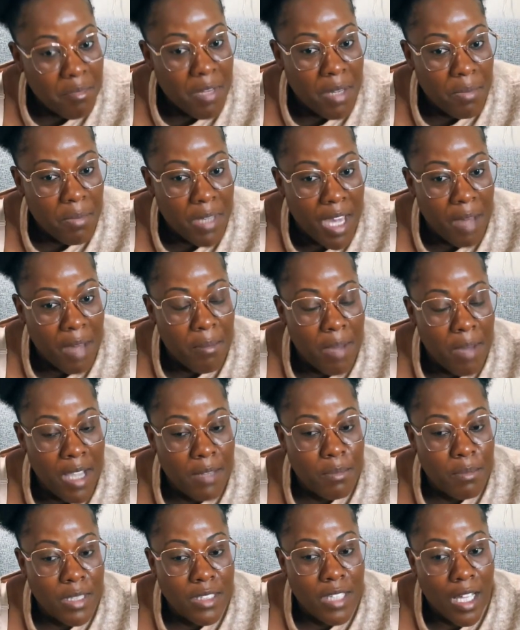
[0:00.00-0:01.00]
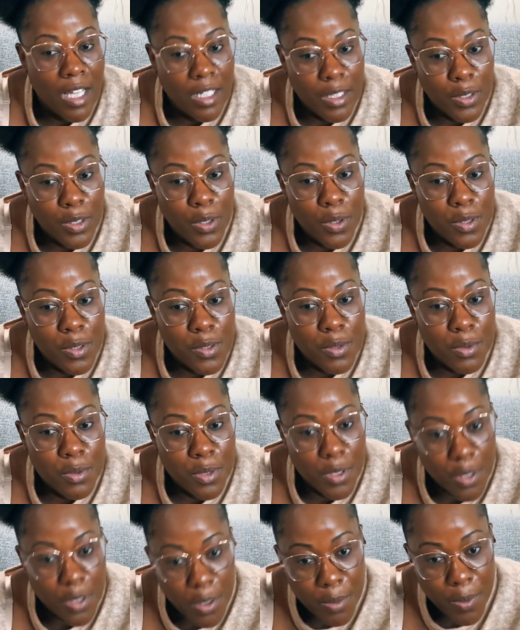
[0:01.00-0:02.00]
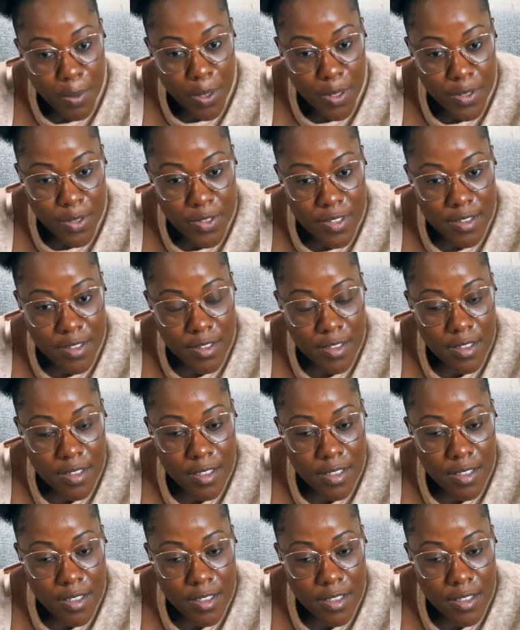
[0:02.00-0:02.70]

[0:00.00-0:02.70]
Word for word: Maybe I might be telling yours through your words,